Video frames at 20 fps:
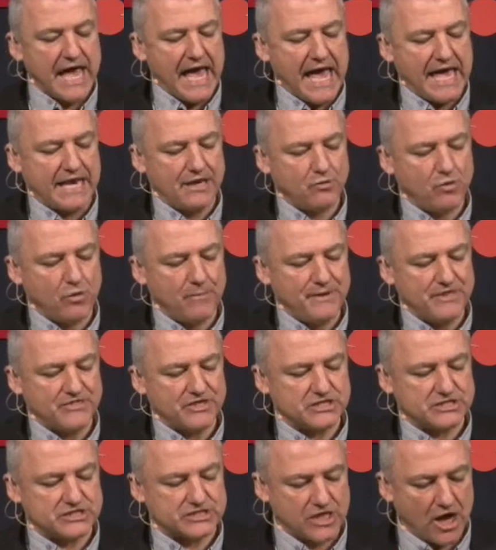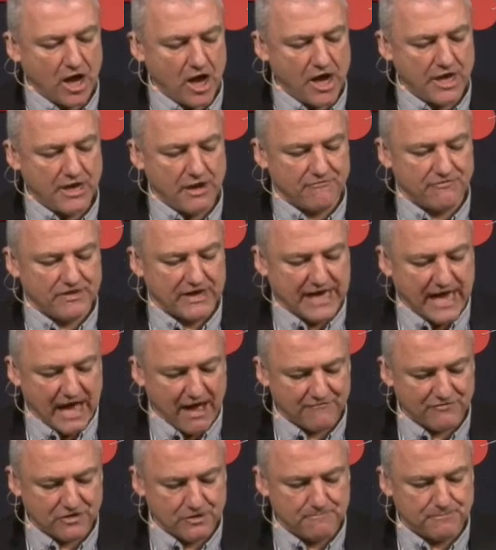and it will be the sign of the
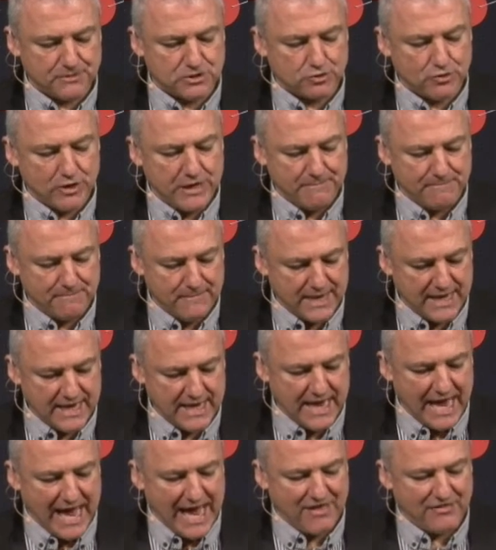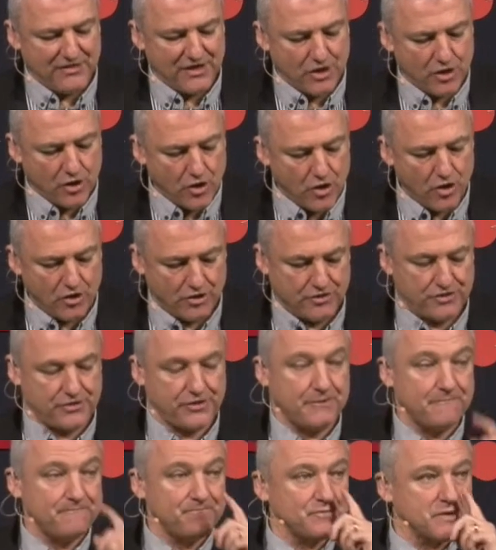covenant between me and the earth.